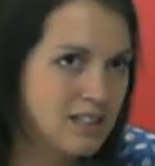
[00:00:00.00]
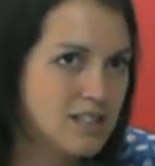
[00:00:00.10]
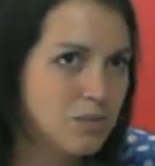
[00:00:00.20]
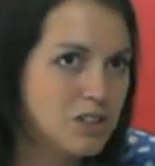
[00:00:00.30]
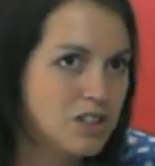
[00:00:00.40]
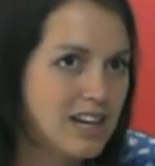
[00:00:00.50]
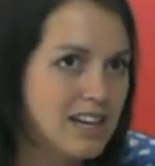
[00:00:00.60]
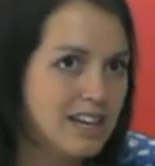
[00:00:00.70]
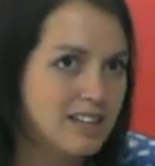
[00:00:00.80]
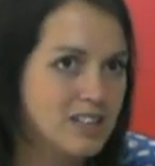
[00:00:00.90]
So we're
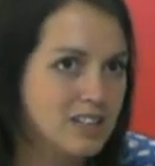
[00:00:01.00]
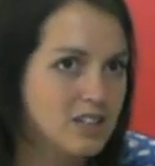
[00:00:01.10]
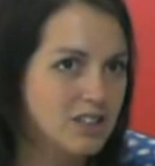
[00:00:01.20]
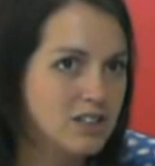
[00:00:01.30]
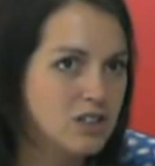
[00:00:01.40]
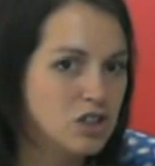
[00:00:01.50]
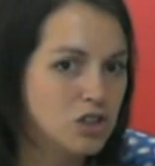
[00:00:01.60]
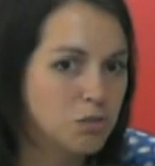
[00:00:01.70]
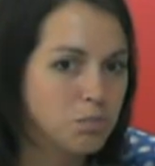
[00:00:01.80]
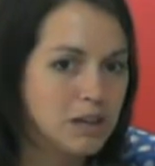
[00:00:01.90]
training our children
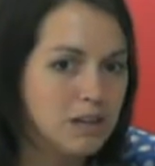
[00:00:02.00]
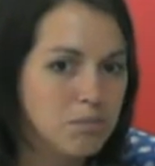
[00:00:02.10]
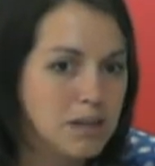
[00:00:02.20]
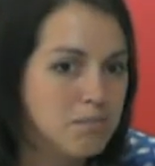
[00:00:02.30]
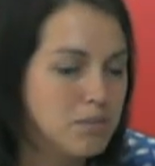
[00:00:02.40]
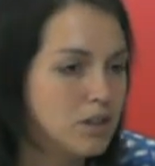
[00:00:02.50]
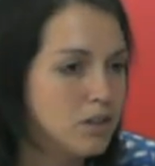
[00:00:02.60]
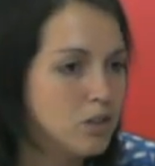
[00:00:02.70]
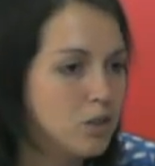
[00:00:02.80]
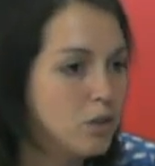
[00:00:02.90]
to be
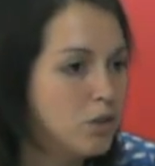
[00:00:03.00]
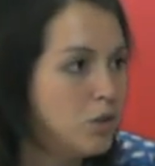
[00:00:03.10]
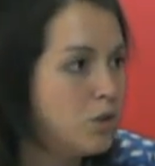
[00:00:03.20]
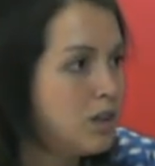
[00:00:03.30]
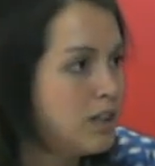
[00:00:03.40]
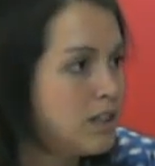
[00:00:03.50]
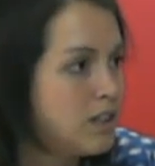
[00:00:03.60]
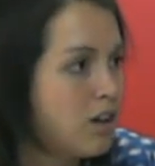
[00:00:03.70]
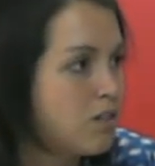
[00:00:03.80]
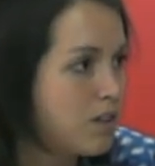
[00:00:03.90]
people who
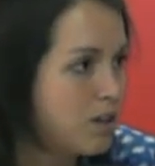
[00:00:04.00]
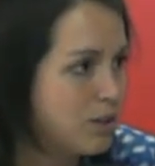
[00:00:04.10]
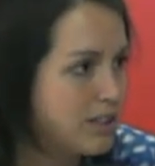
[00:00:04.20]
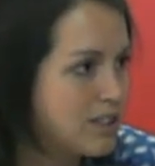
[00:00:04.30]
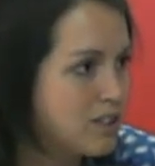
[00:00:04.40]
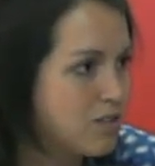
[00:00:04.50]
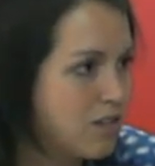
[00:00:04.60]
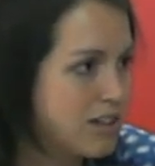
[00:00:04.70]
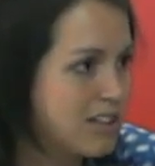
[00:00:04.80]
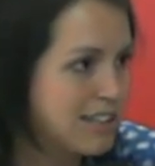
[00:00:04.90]
are followers rather